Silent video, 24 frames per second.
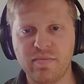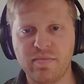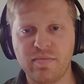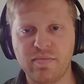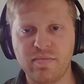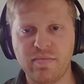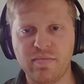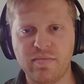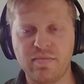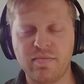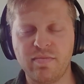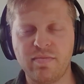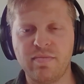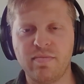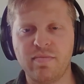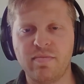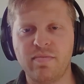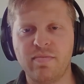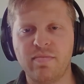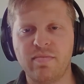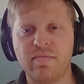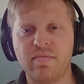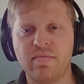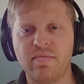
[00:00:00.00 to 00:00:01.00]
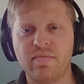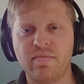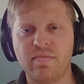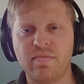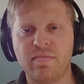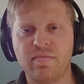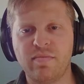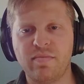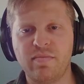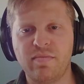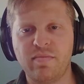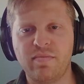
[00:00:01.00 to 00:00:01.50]

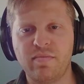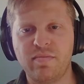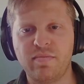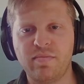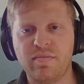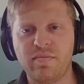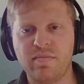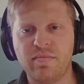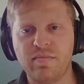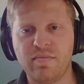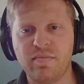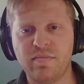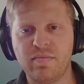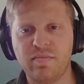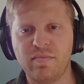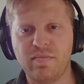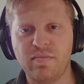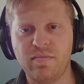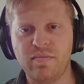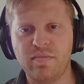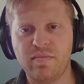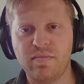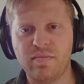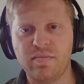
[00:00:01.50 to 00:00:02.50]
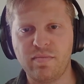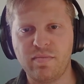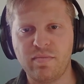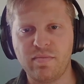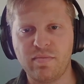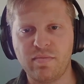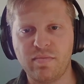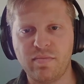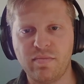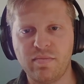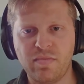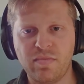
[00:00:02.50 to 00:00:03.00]

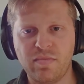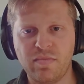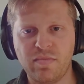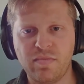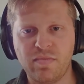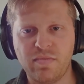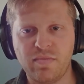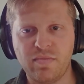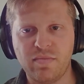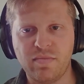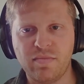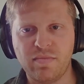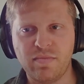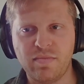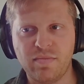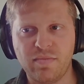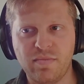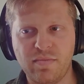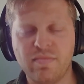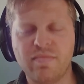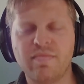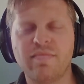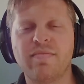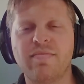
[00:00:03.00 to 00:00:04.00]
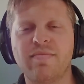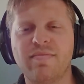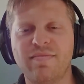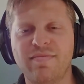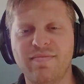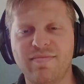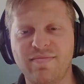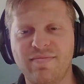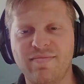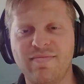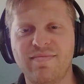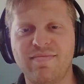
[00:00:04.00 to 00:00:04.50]

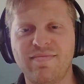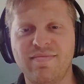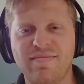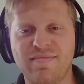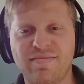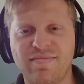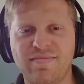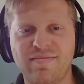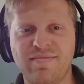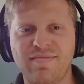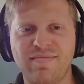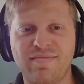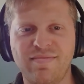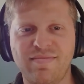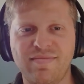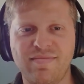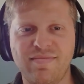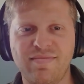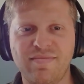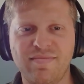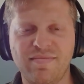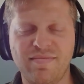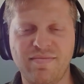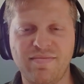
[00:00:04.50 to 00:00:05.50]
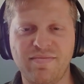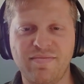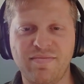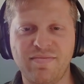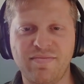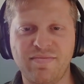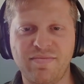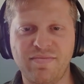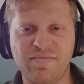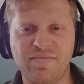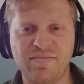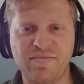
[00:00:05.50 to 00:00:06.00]

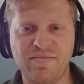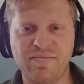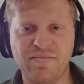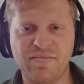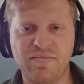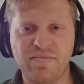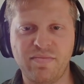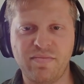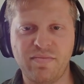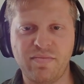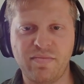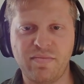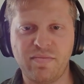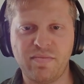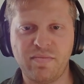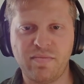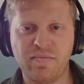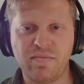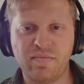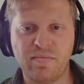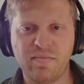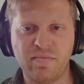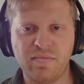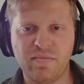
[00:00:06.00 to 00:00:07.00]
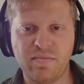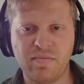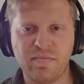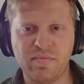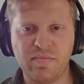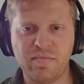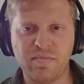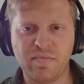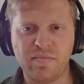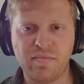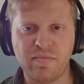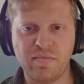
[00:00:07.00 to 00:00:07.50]

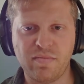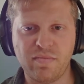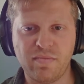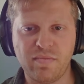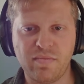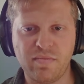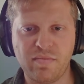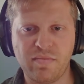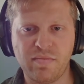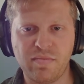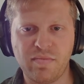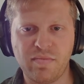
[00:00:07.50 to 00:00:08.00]
(not speaking)